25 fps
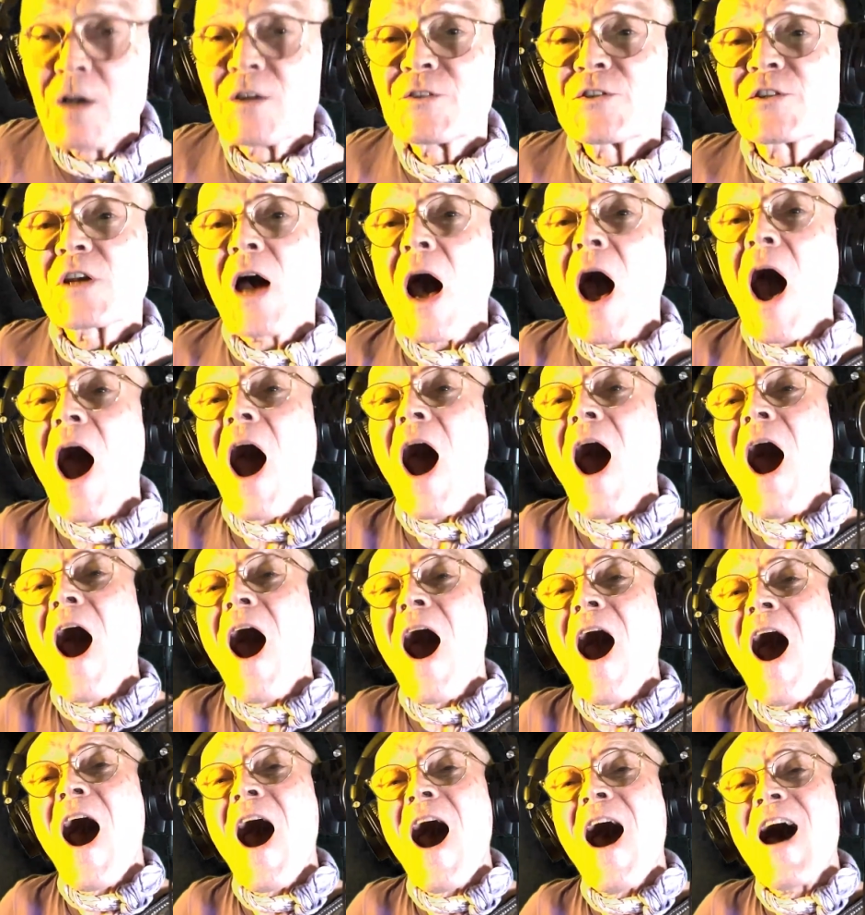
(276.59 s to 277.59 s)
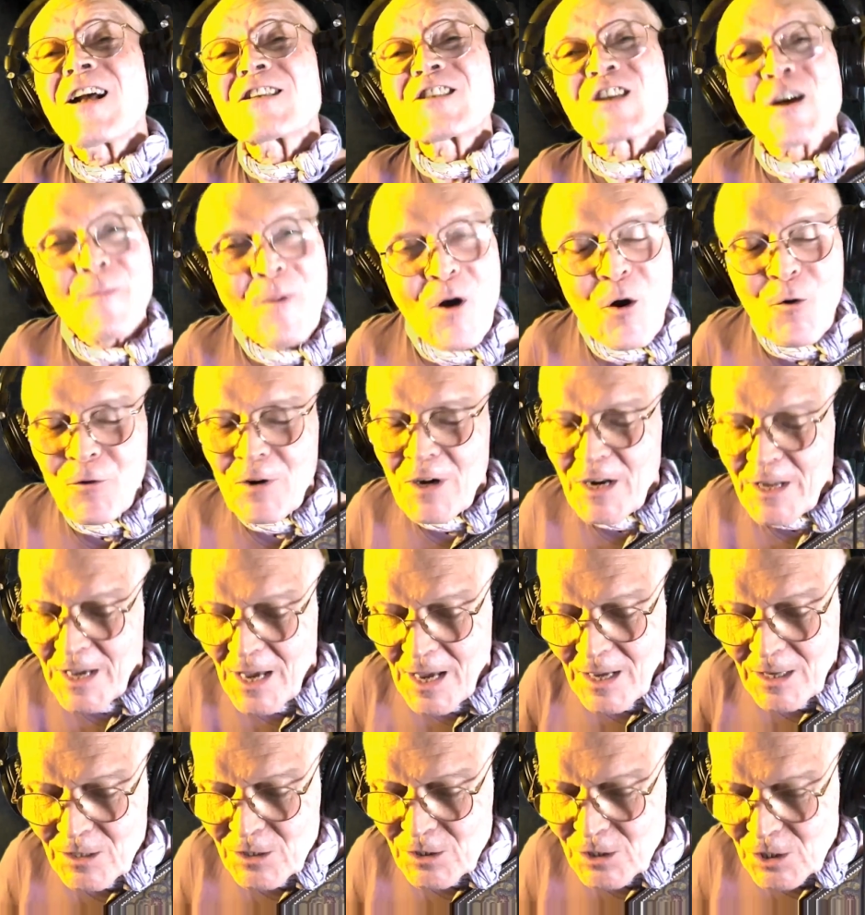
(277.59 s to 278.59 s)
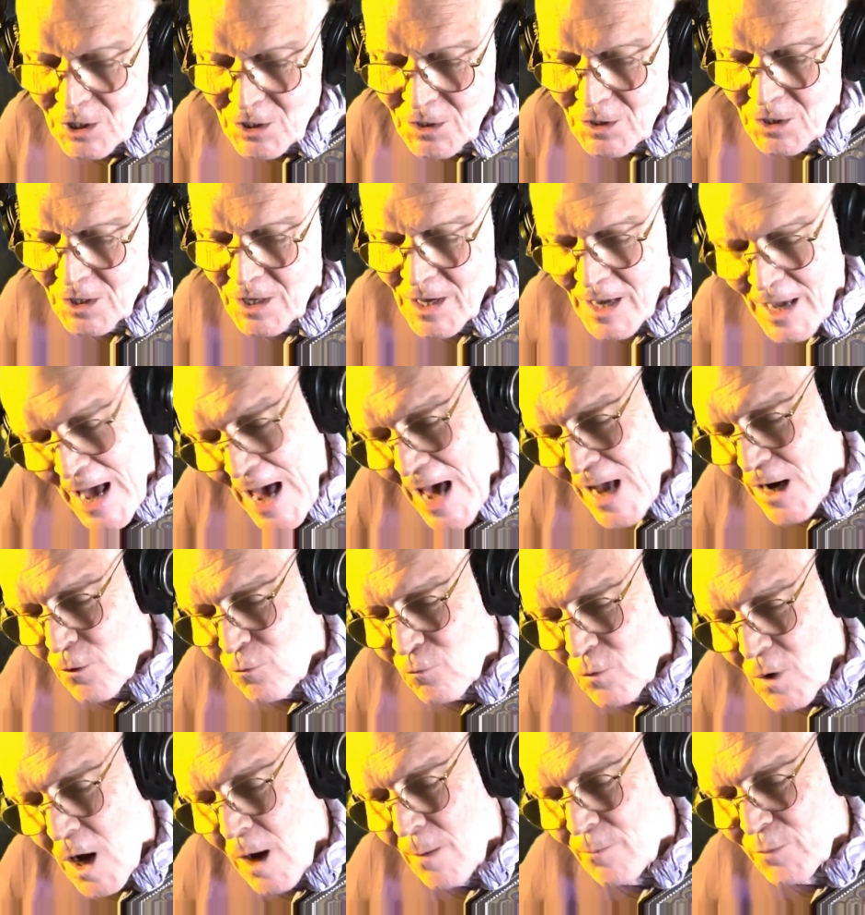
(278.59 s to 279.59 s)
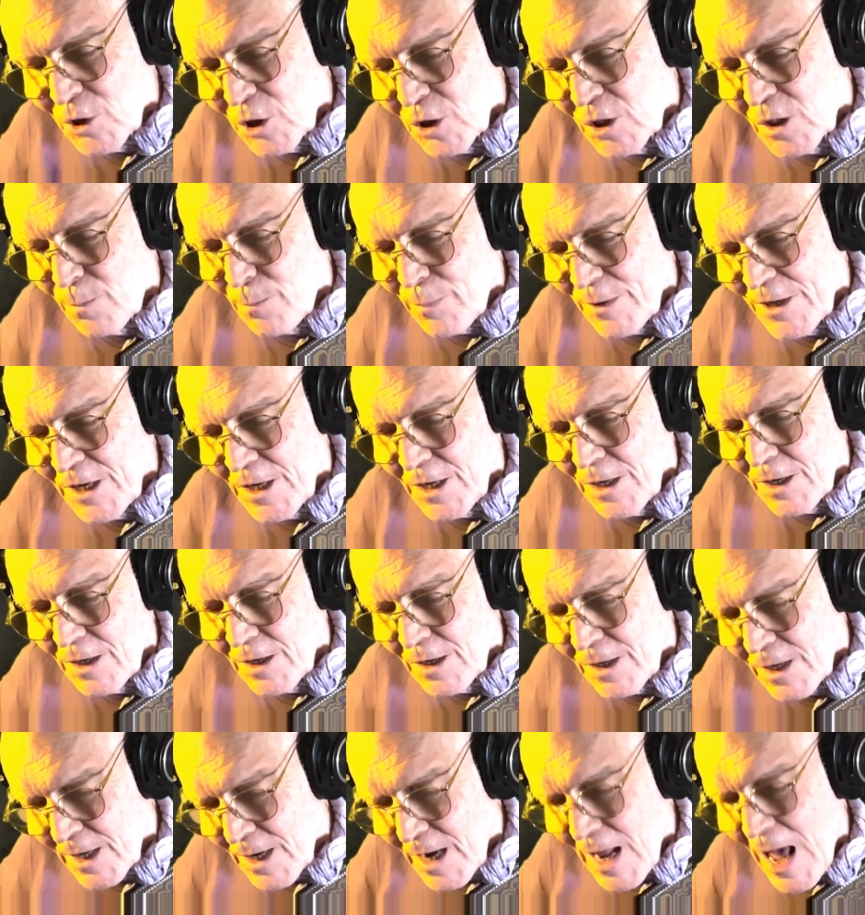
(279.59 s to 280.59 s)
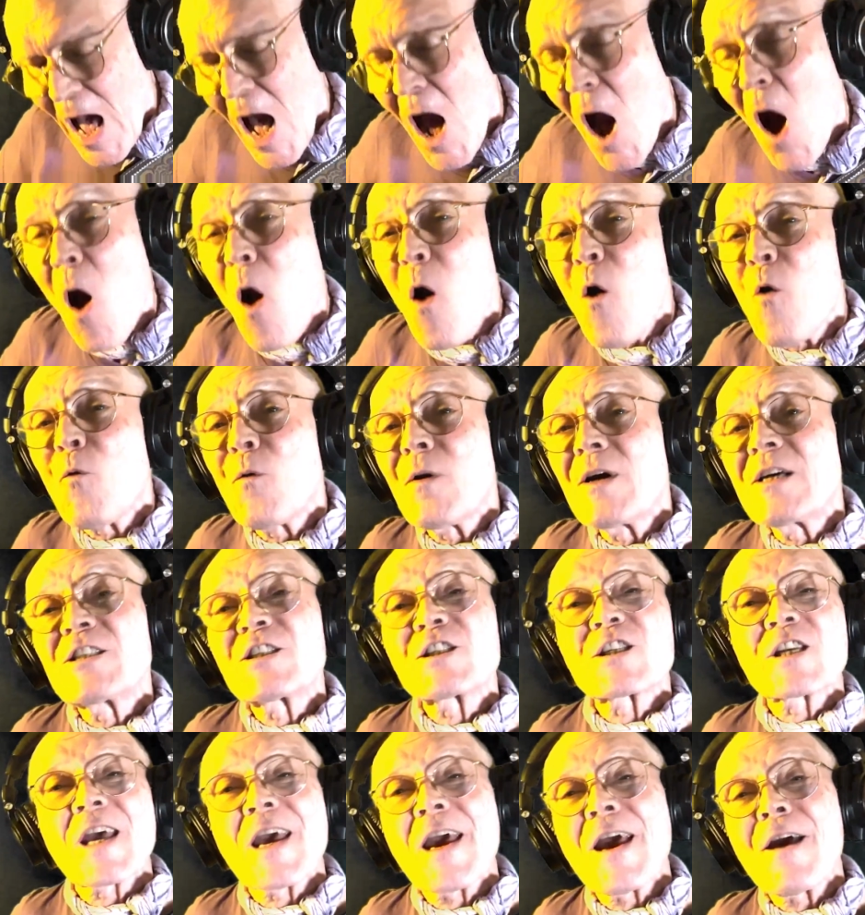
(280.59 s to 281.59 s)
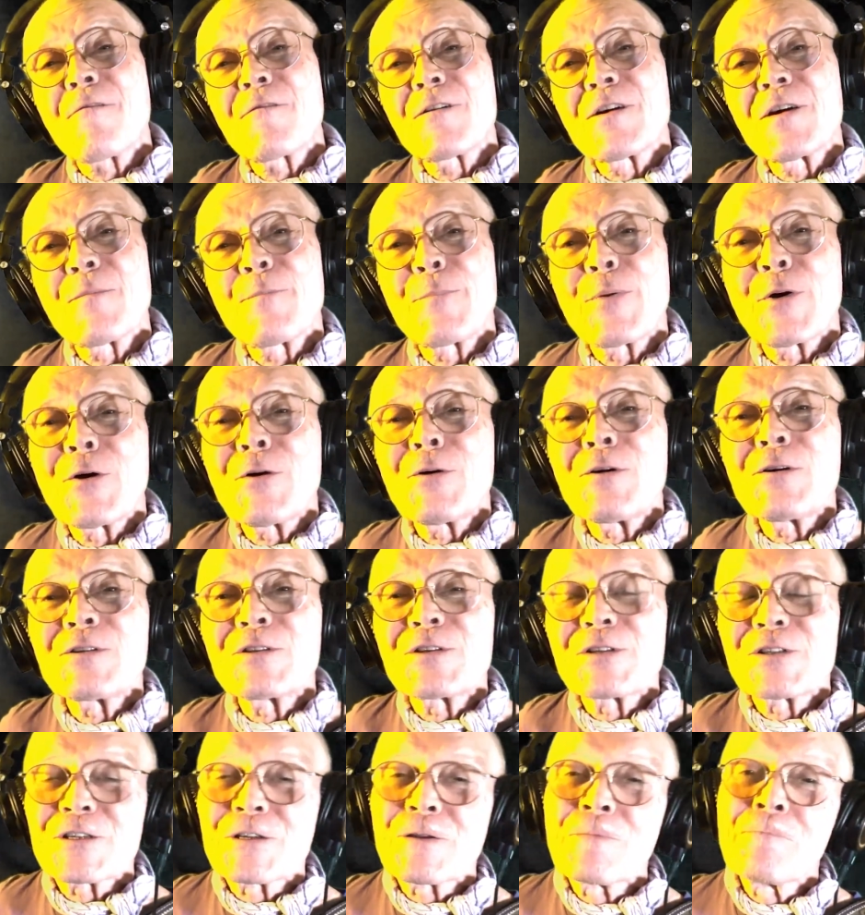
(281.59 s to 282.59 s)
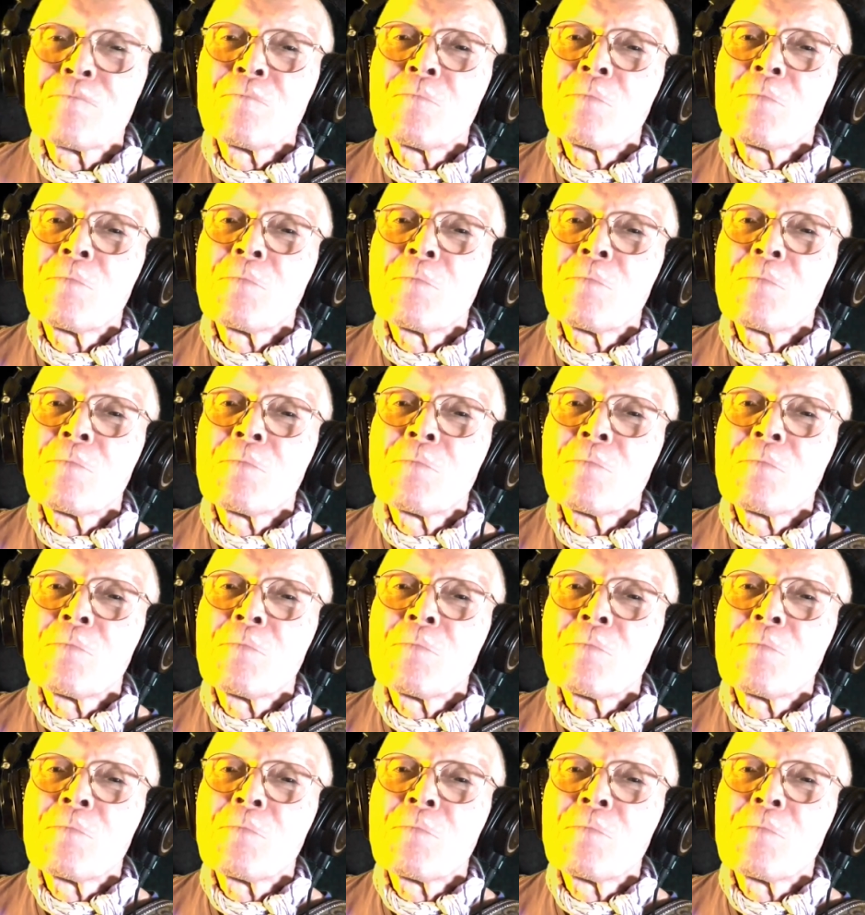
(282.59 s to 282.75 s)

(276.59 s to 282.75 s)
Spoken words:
Sarge, I'm only 18, I got a ruptured spleen, and I always carry a purse.